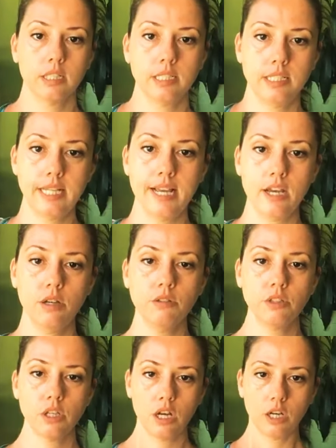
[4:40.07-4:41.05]
down
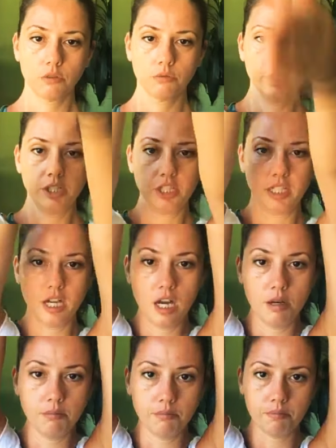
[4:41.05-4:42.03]
dog, reaching
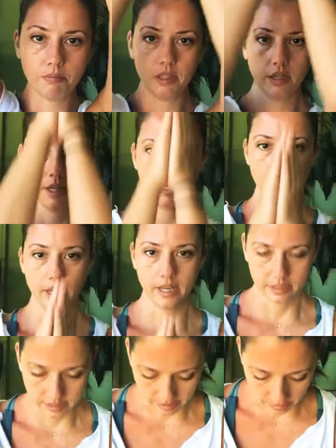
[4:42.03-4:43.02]
up,
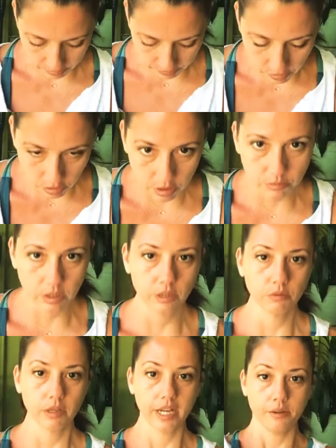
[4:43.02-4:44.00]
exhale forward,
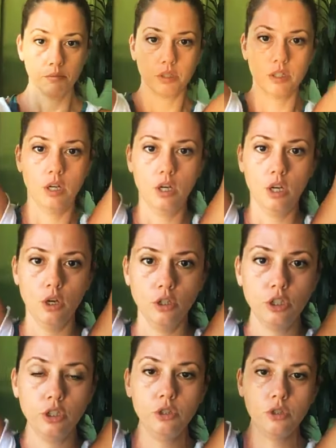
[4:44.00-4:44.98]
right? We're
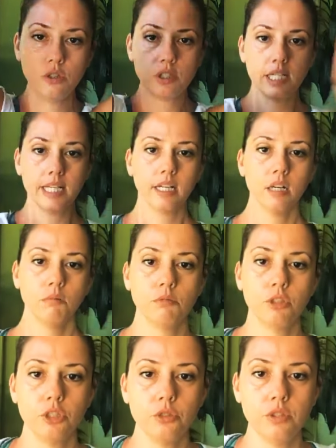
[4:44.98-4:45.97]
loosening up,
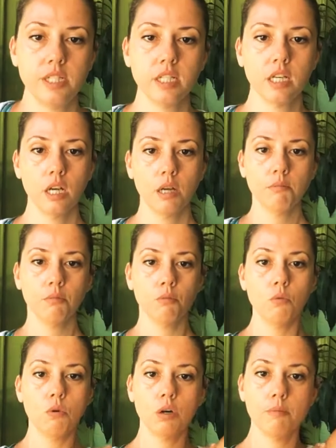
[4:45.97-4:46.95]
juicing up,
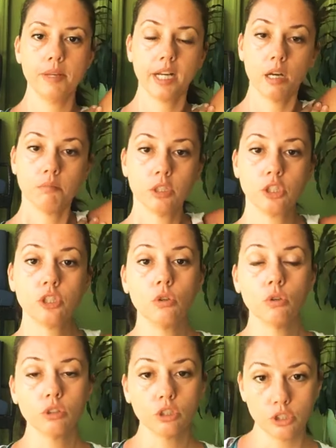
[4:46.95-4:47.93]
warming up the
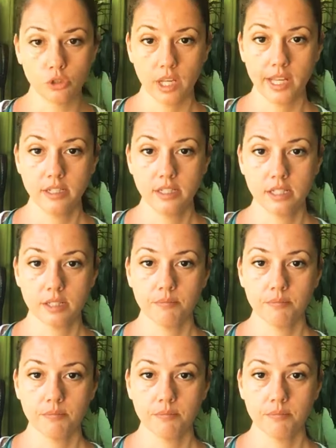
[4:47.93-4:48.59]
shoulder joints.